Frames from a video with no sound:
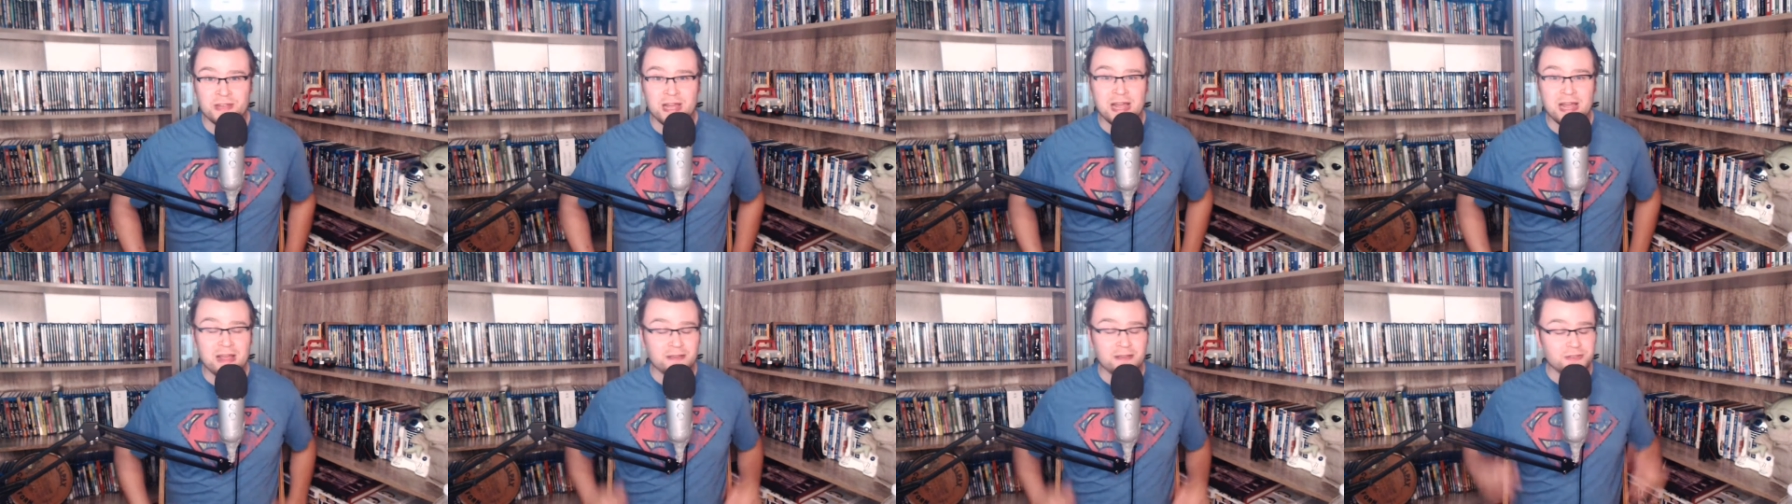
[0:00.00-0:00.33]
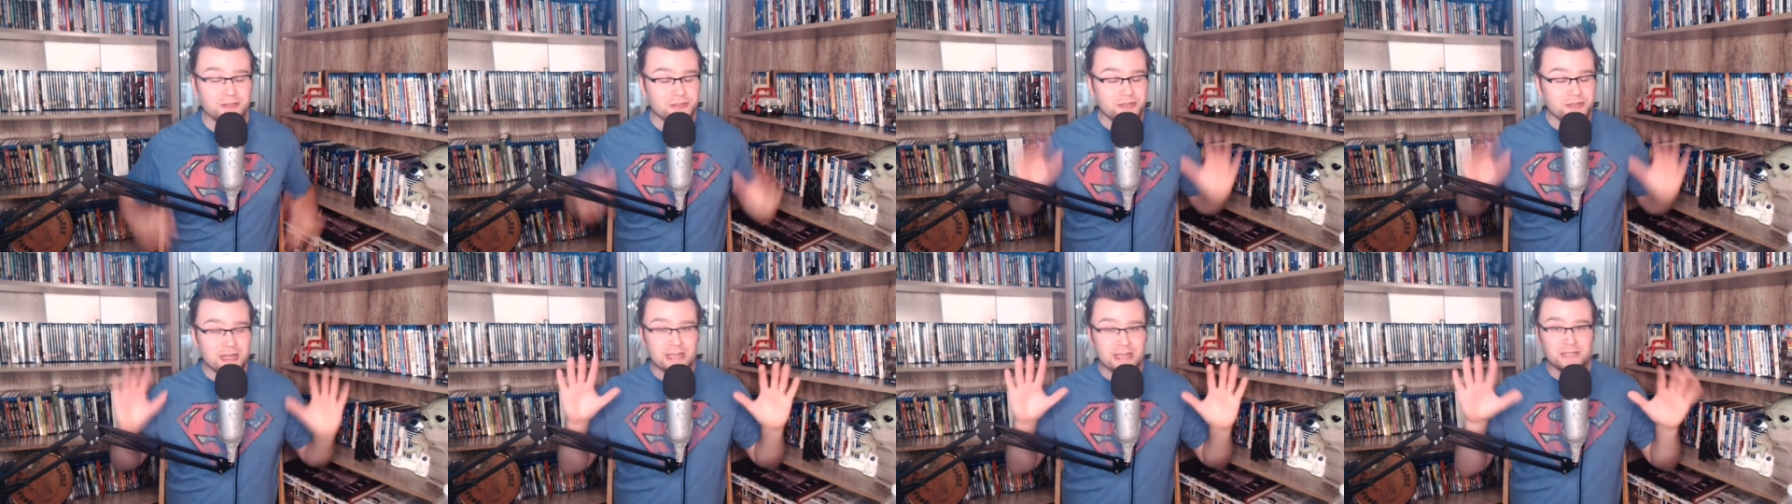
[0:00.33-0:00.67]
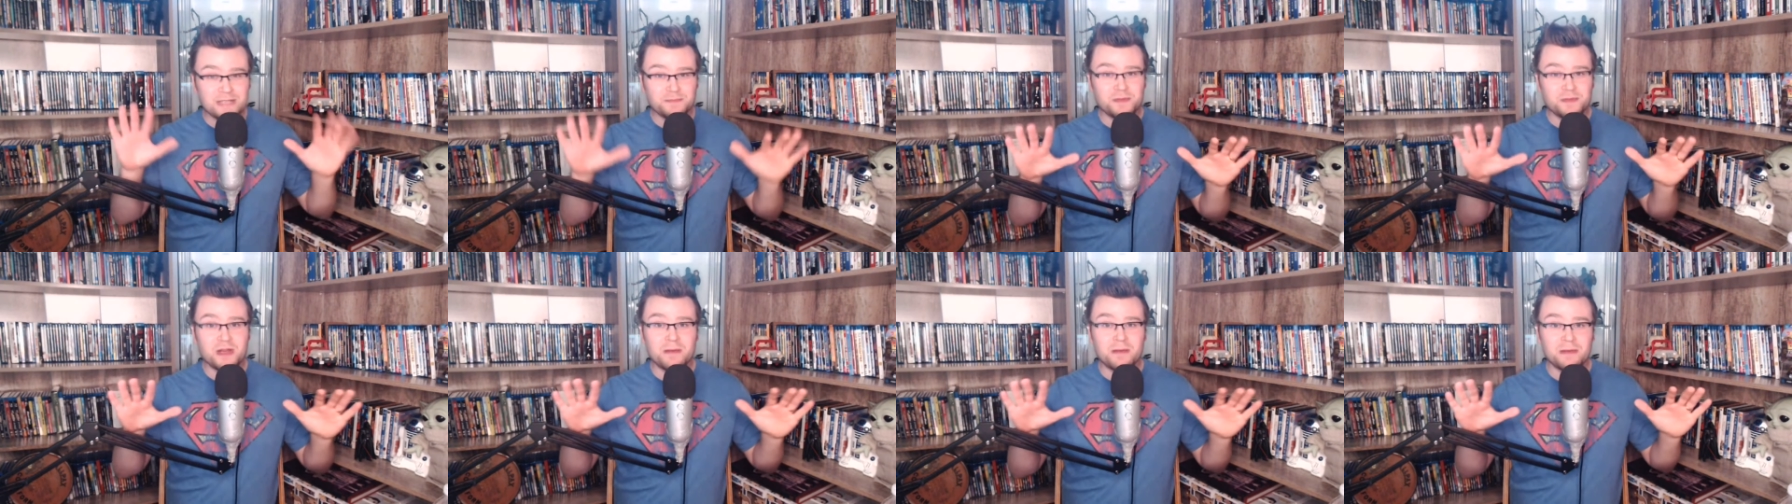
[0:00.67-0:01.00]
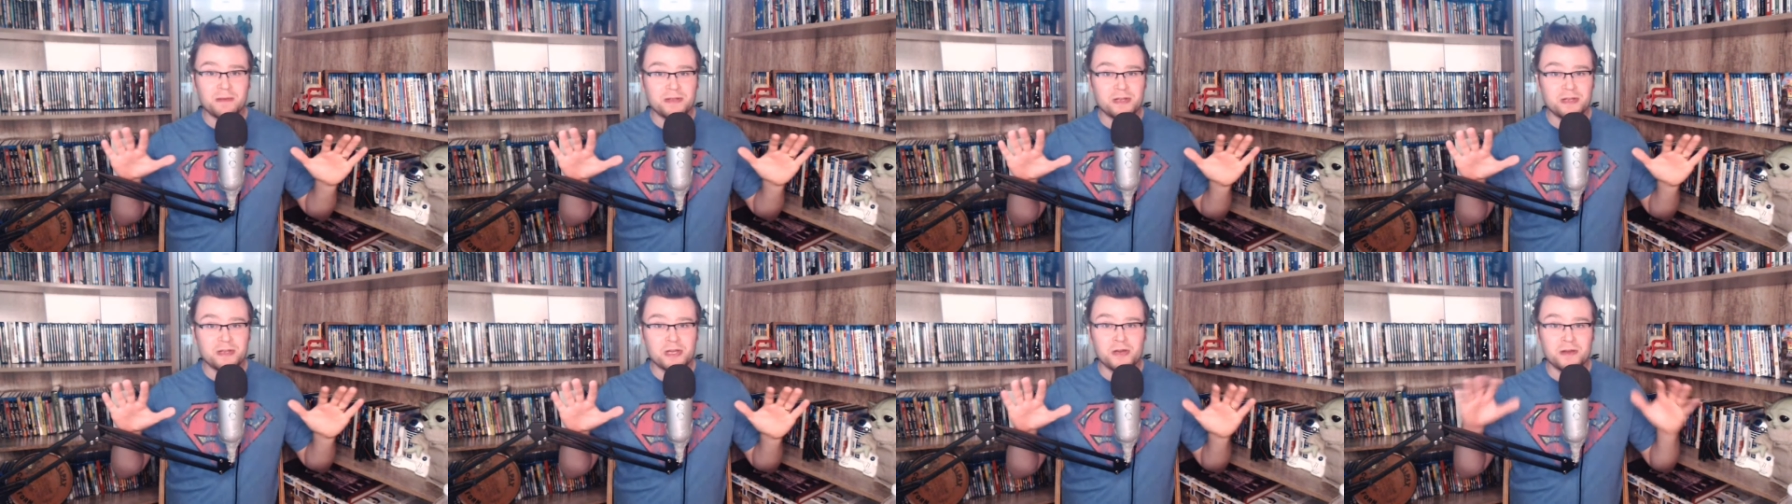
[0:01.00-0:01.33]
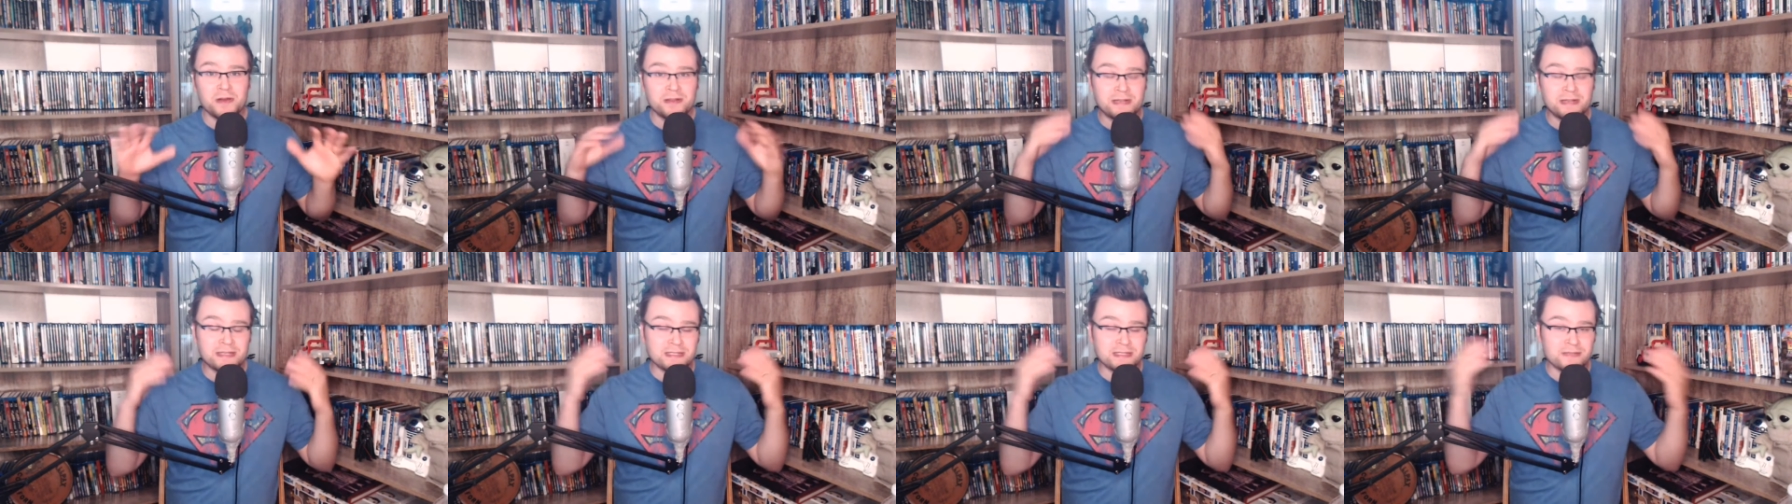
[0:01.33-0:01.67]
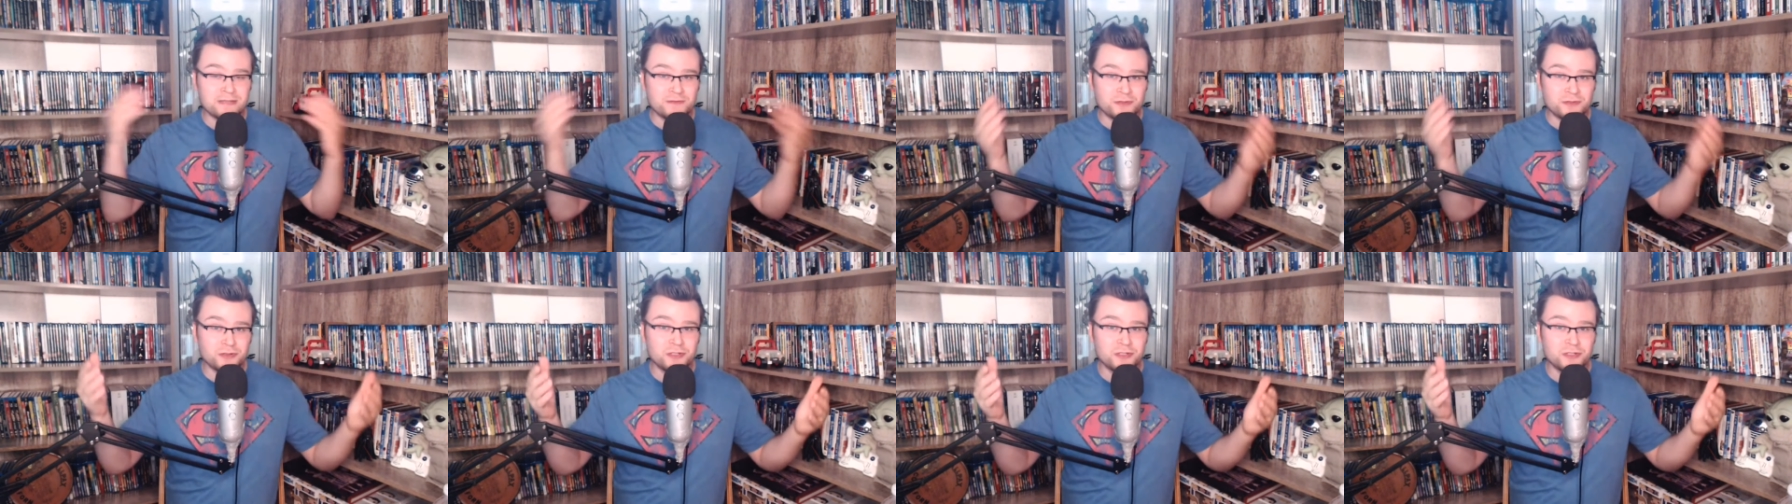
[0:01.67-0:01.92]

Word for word: As you guys probably know, and as I've